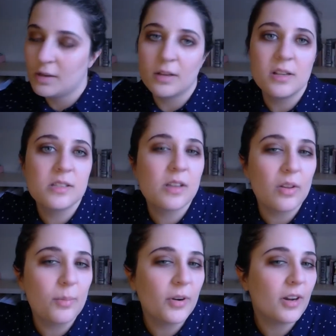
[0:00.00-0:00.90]
So the
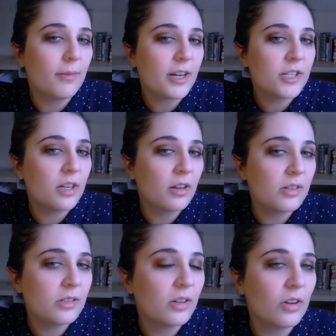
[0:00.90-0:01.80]
book I'm actually going
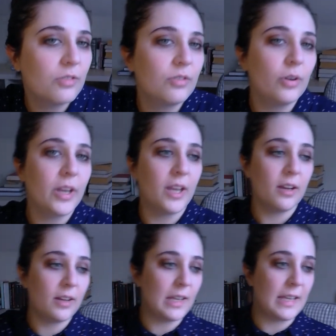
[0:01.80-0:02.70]
to go for here
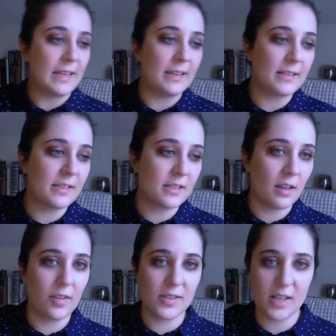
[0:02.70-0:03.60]
is
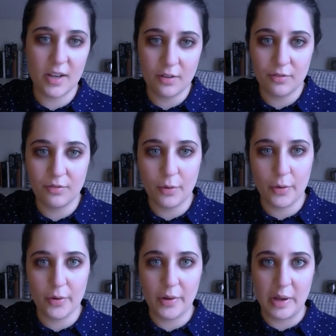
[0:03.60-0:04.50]
The Sign of
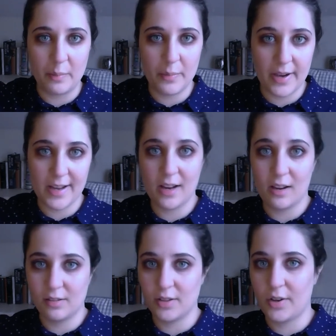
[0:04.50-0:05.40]
Four by
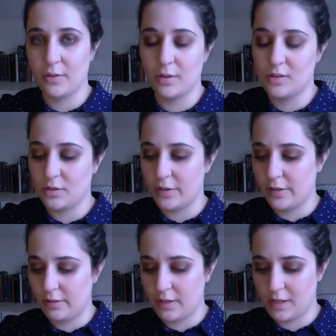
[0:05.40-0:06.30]
Arthur Conan
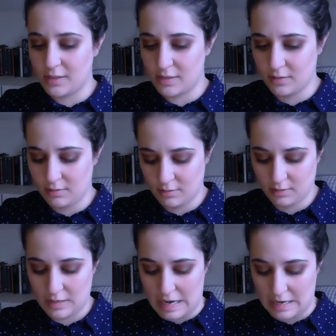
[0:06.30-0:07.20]
Doyle. It's,
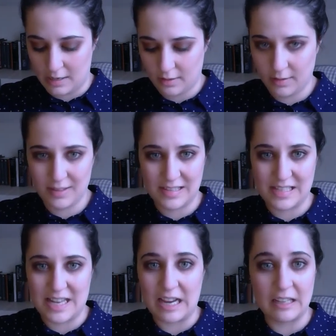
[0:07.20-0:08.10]
I think, the
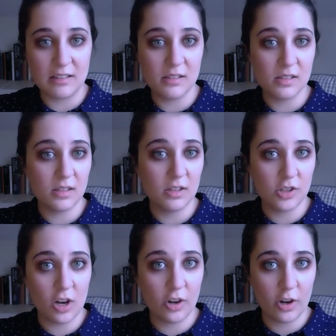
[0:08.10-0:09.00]
second
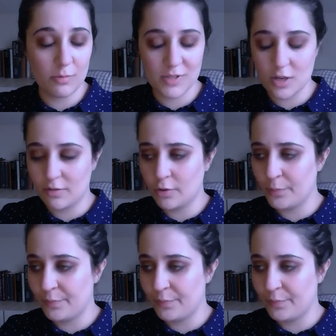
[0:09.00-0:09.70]
Sherlock Holmes novel.